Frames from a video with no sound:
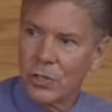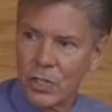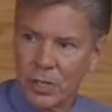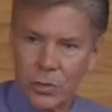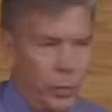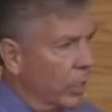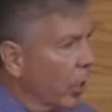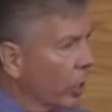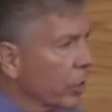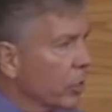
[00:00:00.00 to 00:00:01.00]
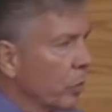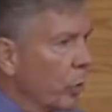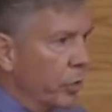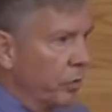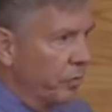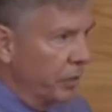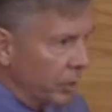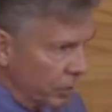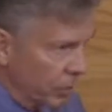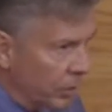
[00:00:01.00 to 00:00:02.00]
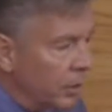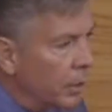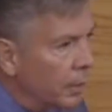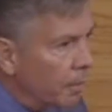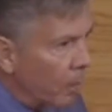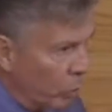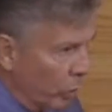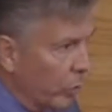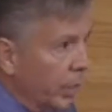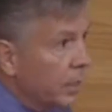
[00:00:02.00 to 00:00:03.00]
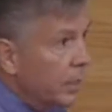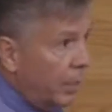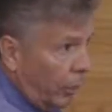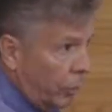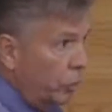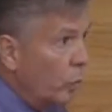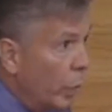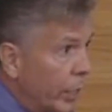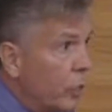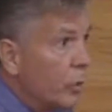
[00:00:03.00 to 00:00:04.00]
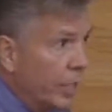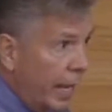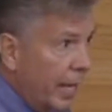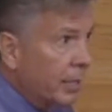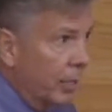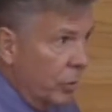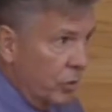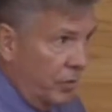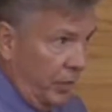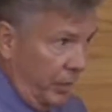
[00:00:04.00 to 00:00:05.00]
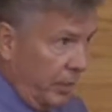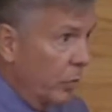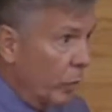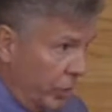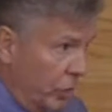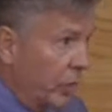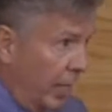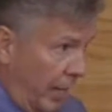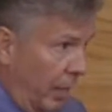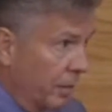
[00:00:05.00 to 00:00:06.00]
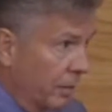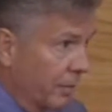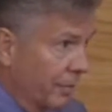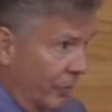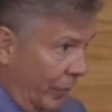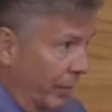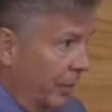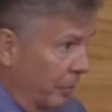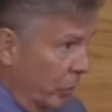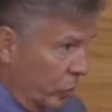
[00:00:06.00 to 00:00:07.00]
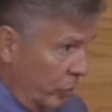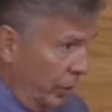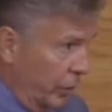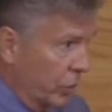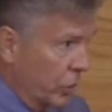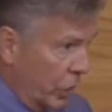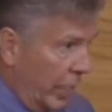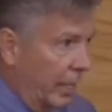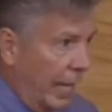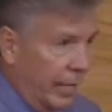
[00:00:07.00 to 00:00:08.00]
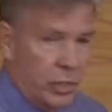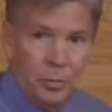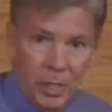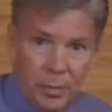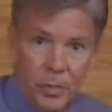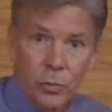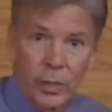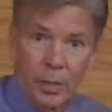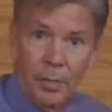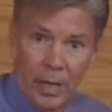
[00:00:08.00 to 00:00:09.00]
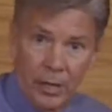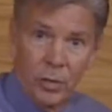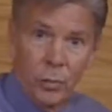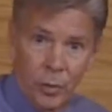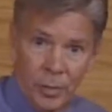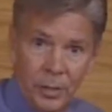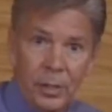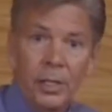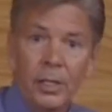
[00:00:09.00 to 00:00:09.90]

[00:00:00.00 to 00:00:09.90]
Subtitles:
says, regardless of what you feel, we're going to tell you when you can act on those feelings and when you can't, right? And most religions say it has to be between a man and a woman